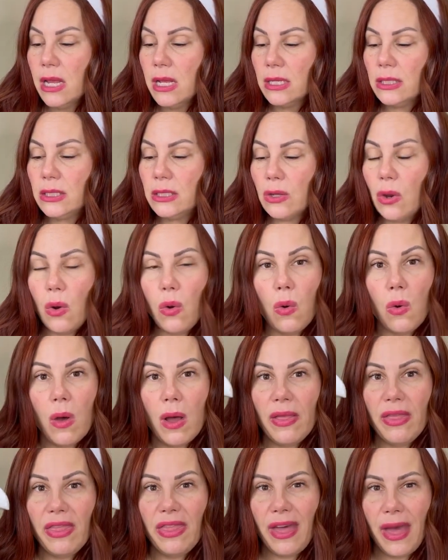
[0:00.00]
So
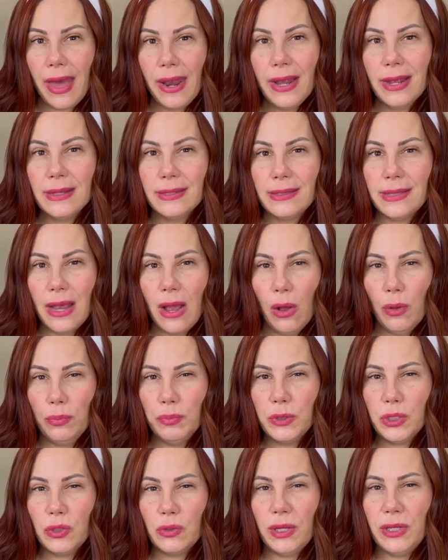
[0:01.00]
that has
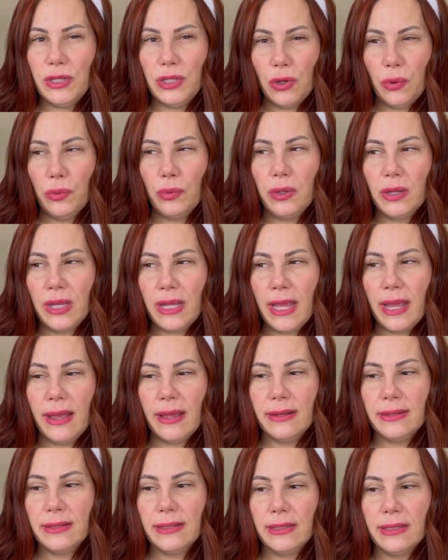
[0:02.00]
helped so I don't
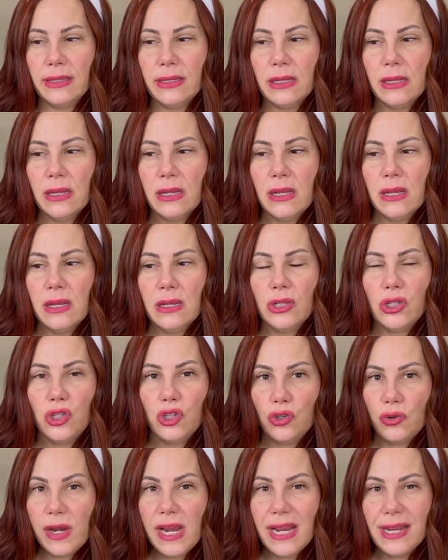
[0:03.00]
get
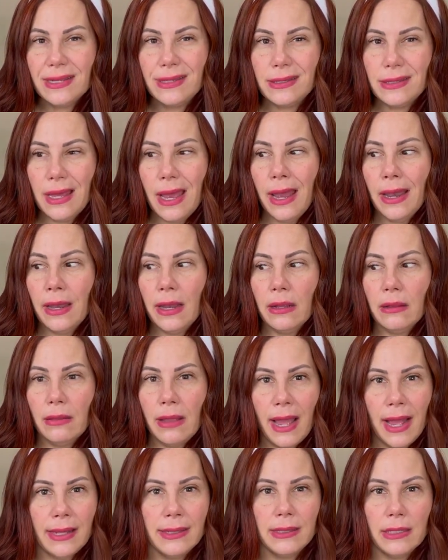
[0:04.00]
streaks, and it
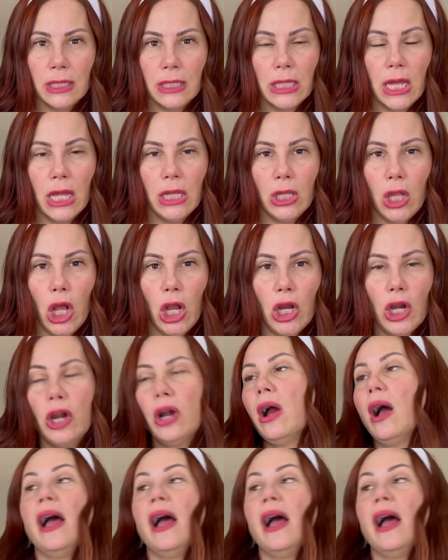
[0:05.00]
lasts a lot longer.